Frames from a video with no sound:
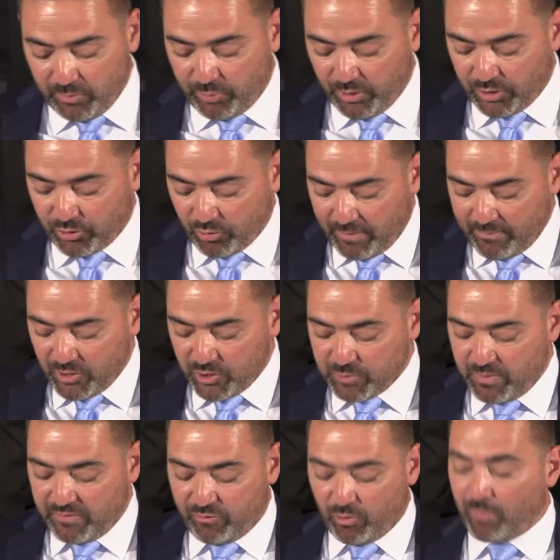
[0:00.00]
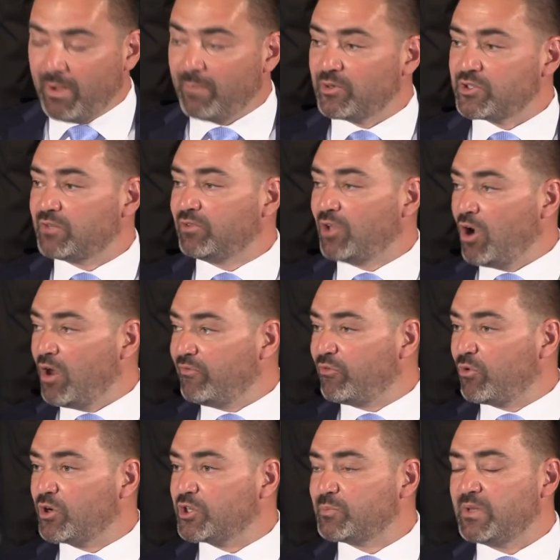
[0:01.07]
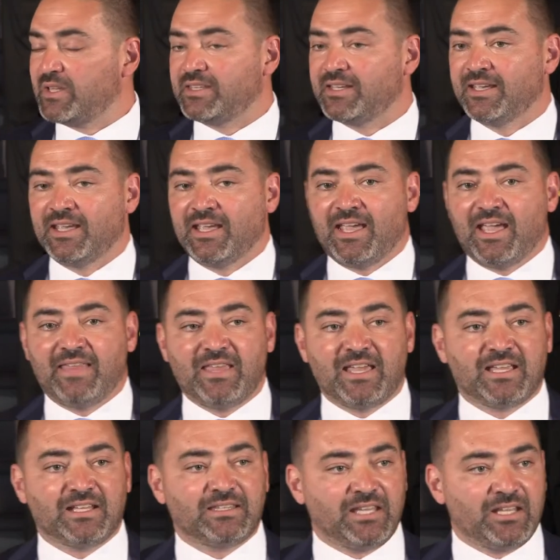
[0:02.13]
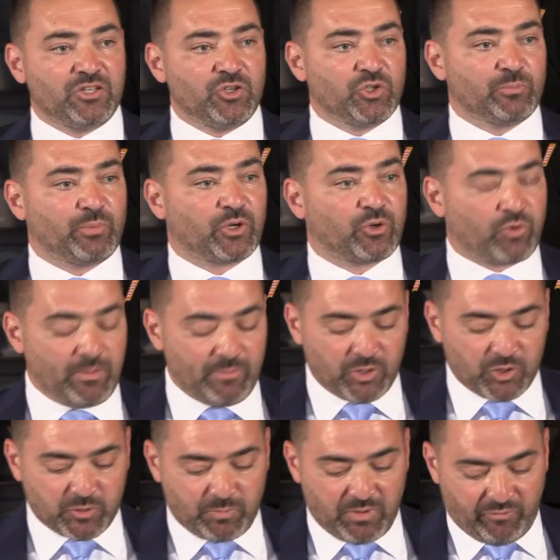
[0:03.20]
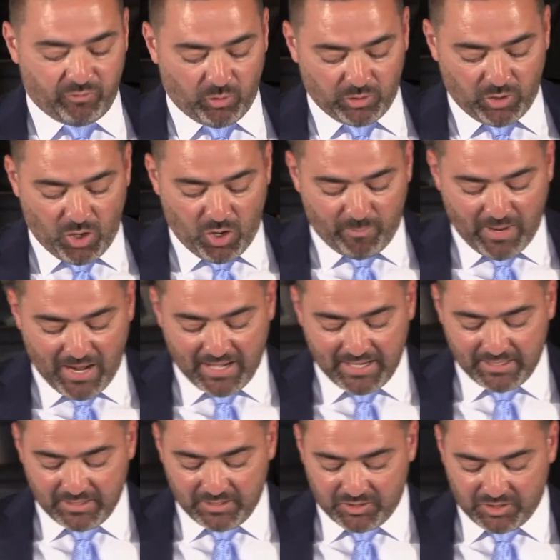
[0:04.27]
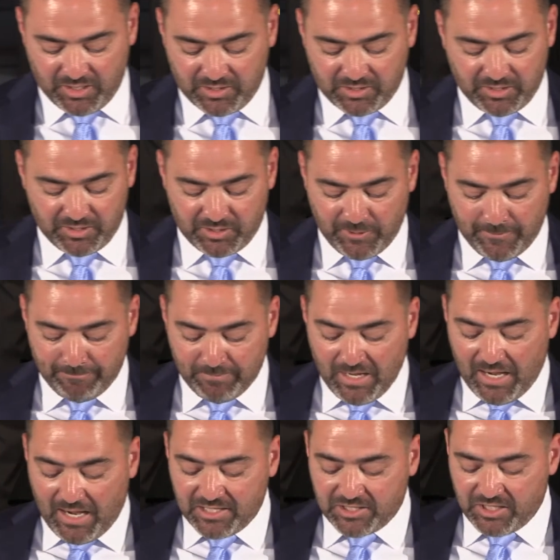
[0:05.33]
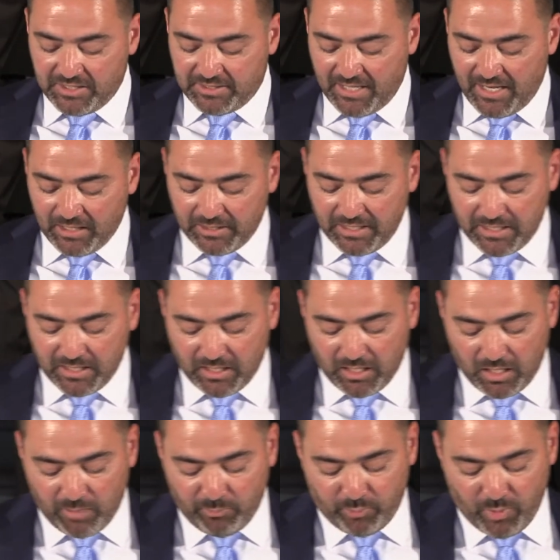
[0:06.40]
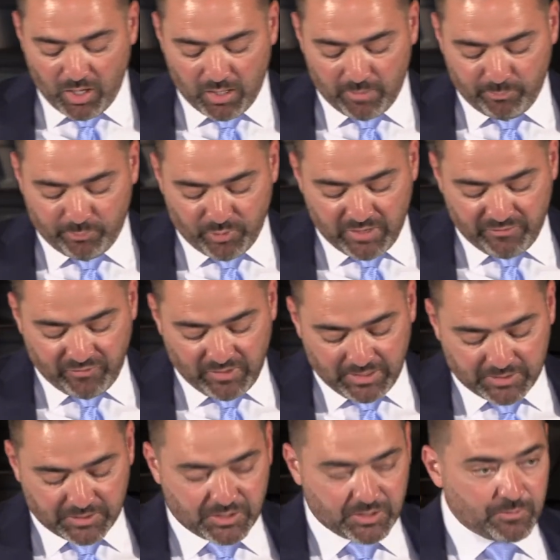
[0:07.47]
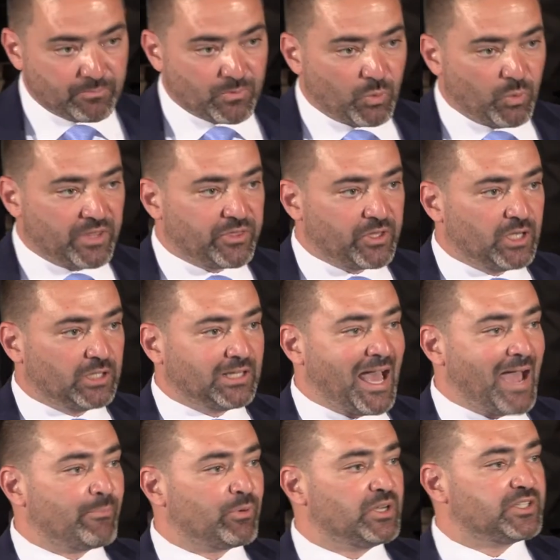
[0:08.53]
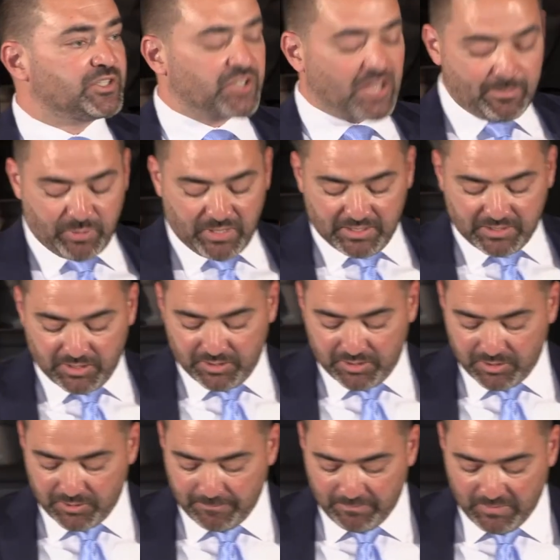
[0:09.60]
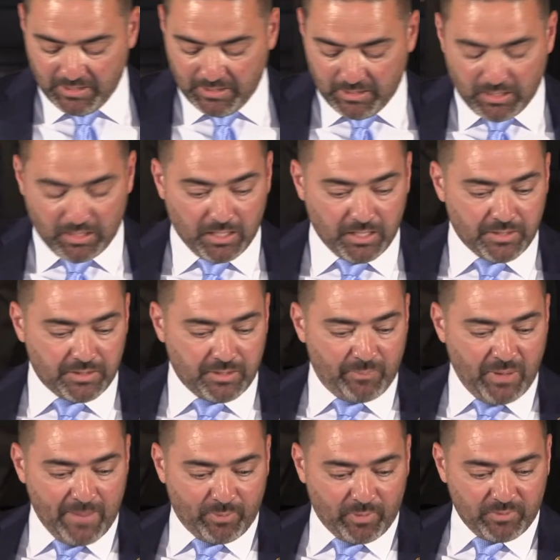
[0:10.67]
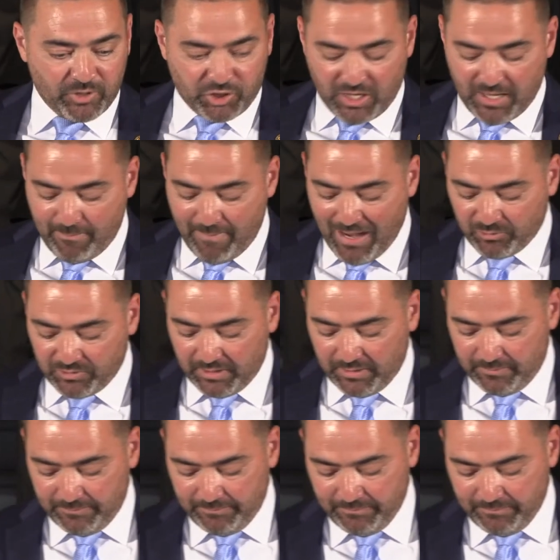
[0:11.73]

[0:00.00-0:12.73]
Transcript: put criminals before members of law enforcement, and they continue to put criminals before law-abiding citizens. I see daily briefings with elaborate set pieces, the papier-mâché mountain